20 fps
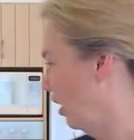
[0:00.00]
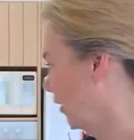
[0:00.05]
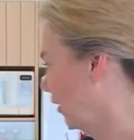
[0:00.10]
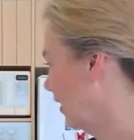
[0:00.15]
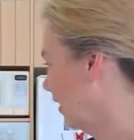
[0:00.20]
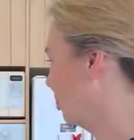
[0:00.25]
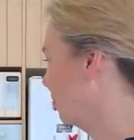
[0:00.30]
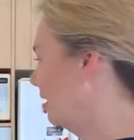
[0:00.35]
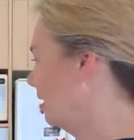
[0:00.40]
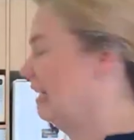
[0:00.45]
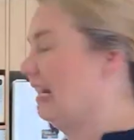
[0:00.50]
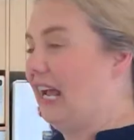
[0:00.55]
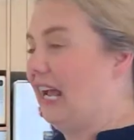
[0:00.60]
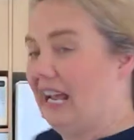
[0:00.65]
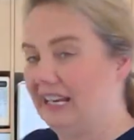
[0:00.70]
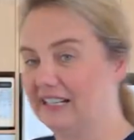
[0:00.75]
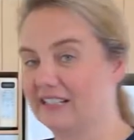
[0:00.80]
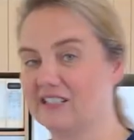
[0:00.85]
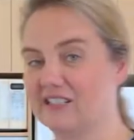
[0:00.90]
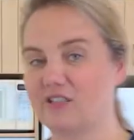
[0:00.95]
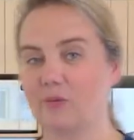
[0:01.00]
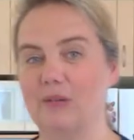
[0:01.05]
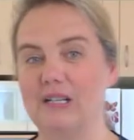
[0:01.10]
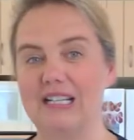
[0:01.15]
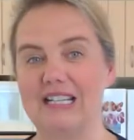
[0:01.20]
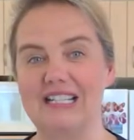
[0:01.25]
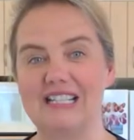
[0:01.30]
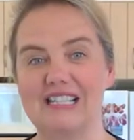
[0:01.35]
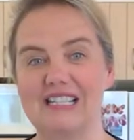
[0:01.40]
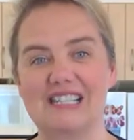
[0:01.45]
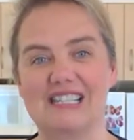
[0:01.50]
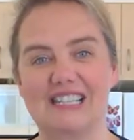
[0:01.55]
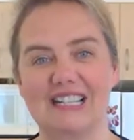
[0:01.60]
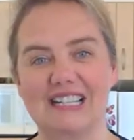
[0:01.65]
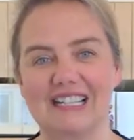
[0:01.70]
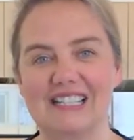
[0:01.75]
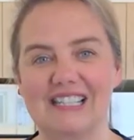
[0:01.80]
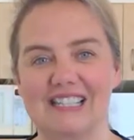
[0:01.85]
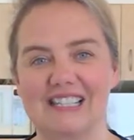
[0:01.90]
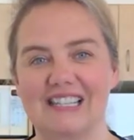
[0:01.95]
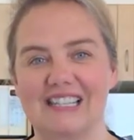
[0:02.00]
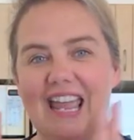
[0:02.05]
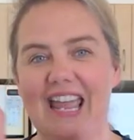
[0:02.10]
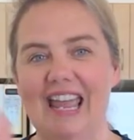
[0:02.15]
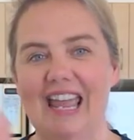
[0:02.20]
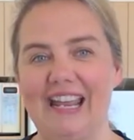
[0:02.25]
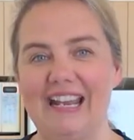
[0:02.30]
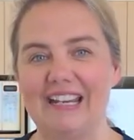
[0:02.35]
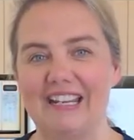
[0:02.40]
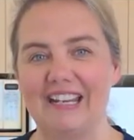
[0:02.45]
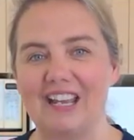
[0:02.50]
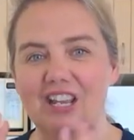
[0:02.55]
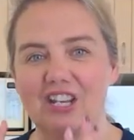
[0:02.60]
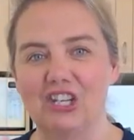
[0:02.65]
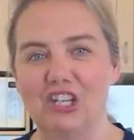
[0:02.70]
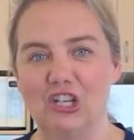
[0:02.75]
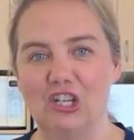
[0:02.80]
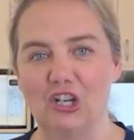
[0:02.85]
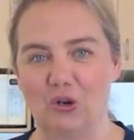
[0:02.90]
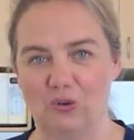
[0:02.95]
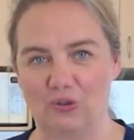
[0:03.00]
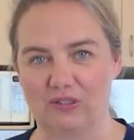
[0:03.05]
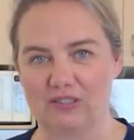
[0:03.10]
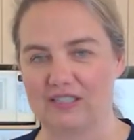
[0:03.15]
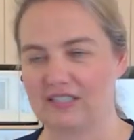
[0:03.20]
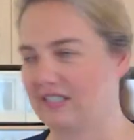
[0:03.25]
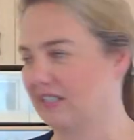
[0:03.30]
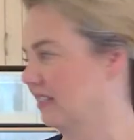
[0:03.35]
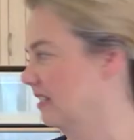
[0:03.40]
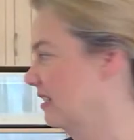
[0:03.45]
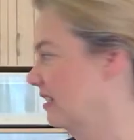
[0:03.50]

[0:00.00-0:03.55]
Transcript: Okay, so we need eggs. So we need six egg yolks.